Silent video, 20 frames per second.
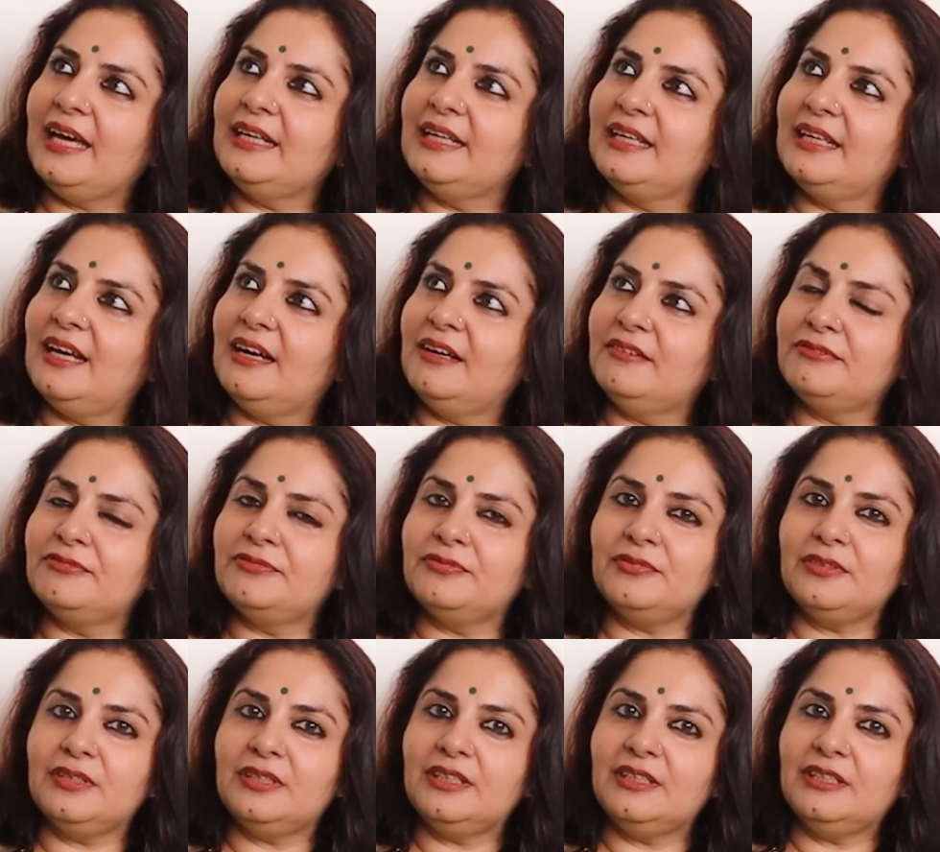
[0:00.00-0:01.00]
and love
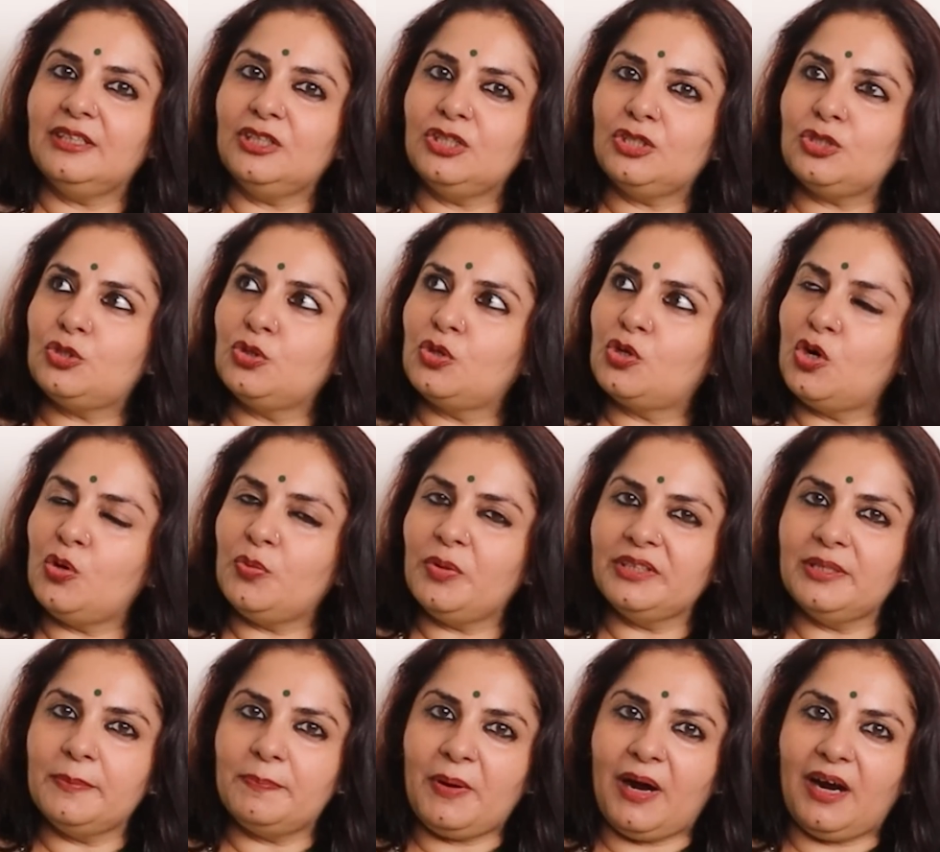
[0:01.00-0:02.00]
took
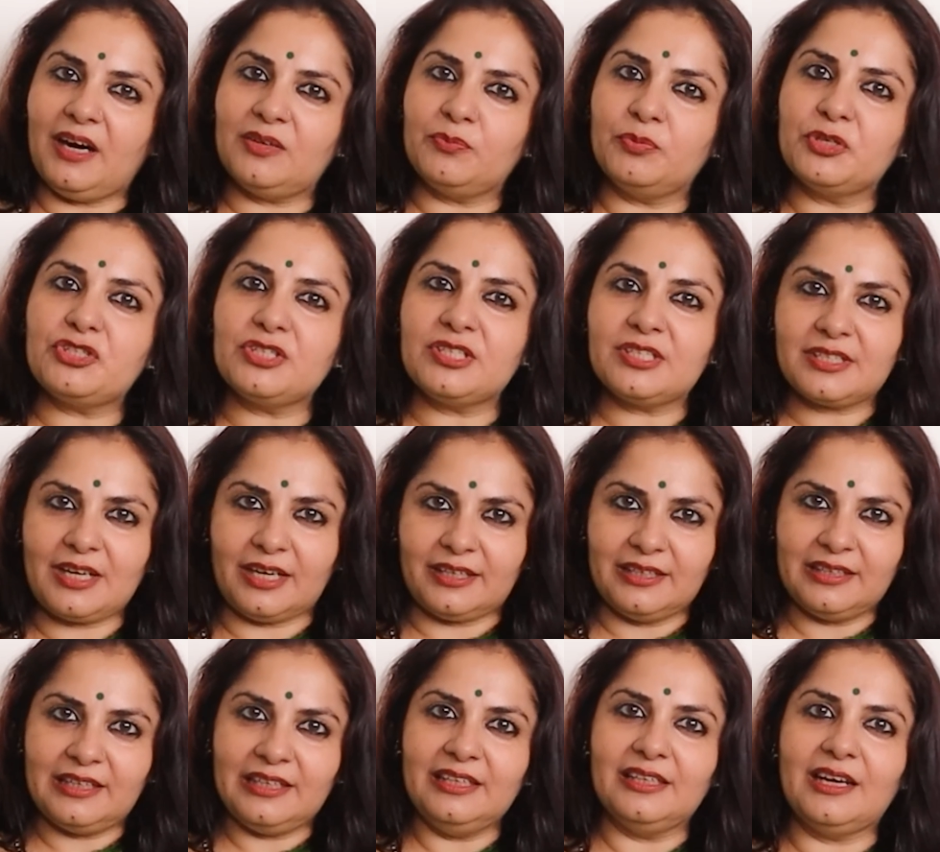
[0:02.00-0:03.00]
over the part which is
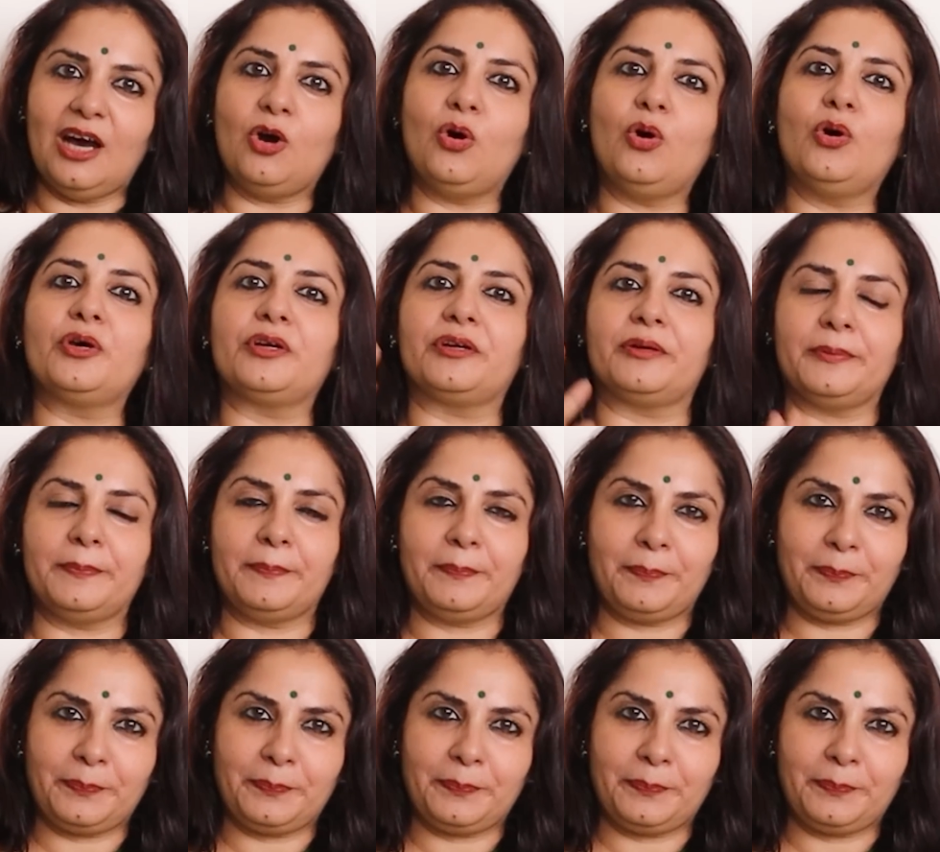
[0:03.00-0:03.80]
currently Lahore.